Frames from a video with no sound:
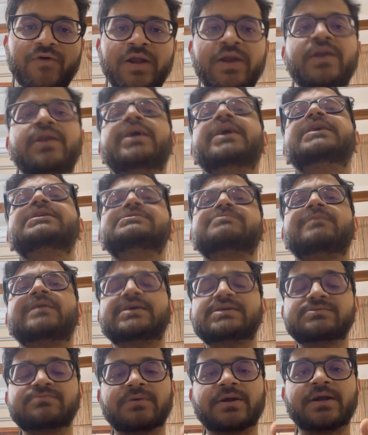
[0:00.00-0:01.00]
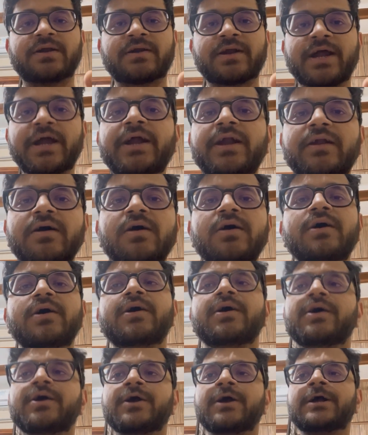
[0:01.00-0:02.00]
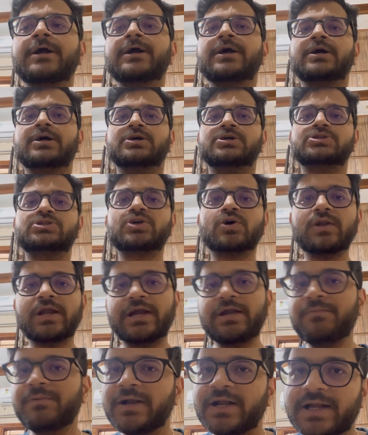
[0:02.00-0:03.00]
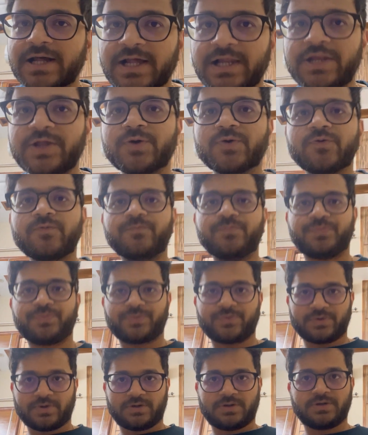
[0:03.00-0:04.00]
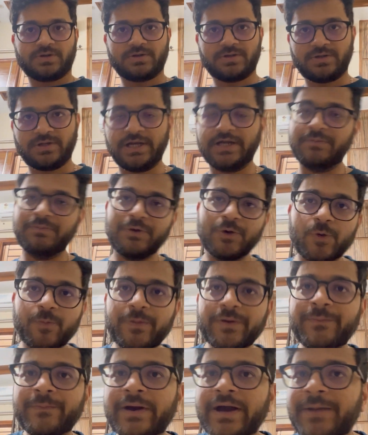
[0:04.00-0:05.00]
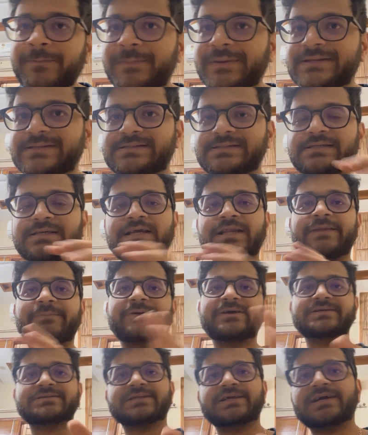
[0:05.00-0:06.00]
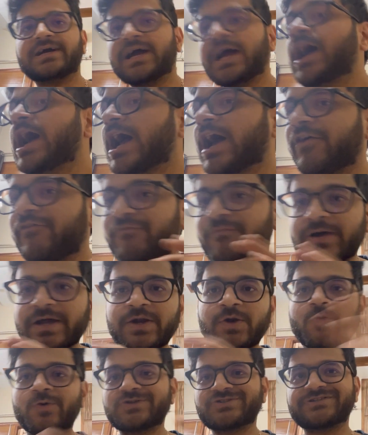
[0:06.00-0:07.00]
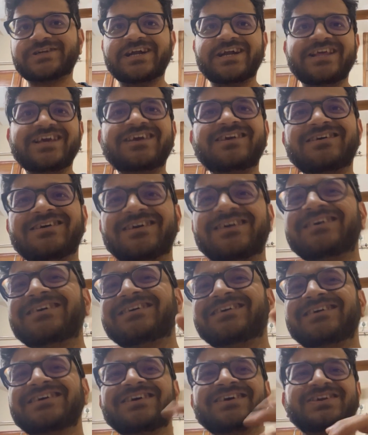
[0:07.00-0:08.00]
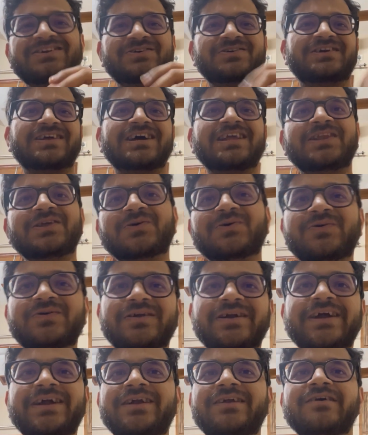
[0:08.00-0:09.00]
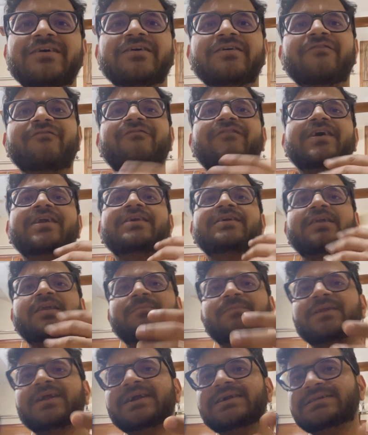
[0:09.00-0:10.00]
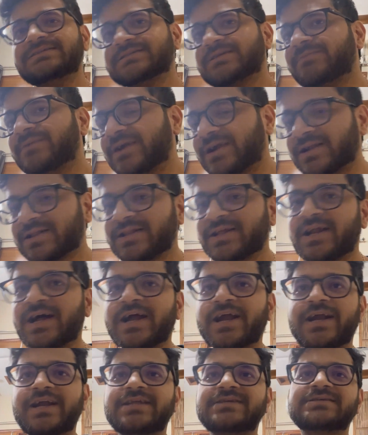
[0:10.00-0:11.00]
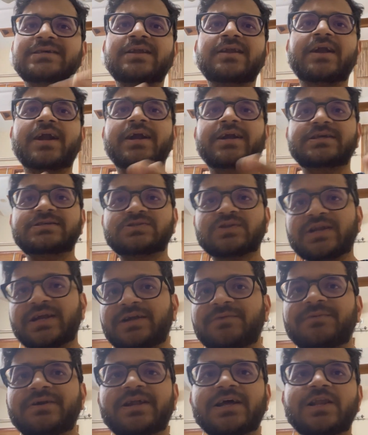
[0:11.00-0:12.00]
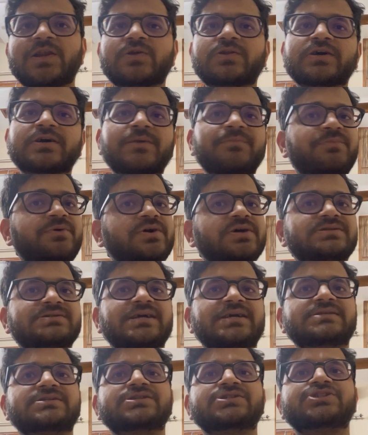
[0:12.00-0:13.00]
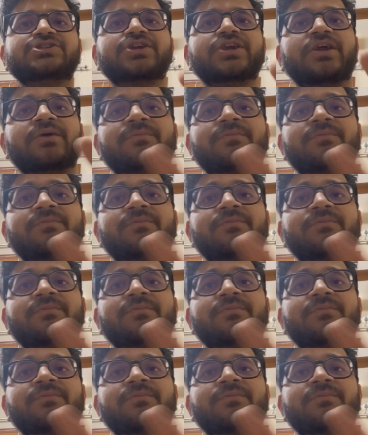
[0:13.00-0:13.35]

needs placement, right? So let me tell you, let me open my PC, because I have my notes ready to tell you, right? When IIITs are better than IITs and NITs. So let me tell you, the computer science engineering